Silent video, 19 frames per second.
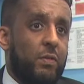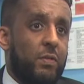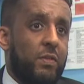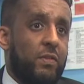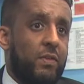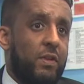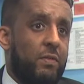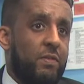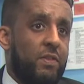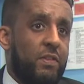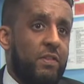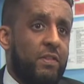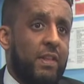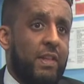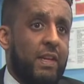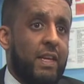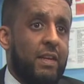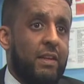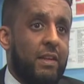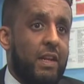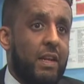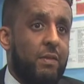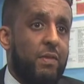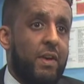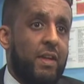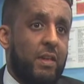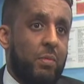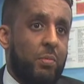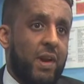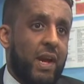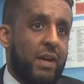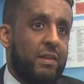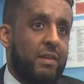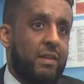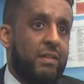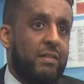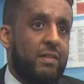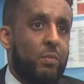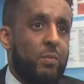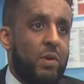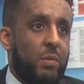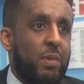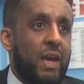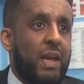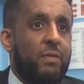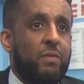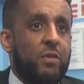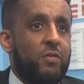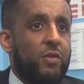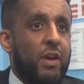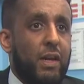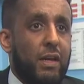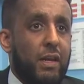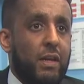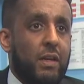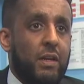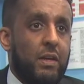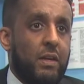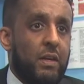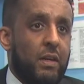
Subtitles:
for services that they can deliver in the practice, and we pay for training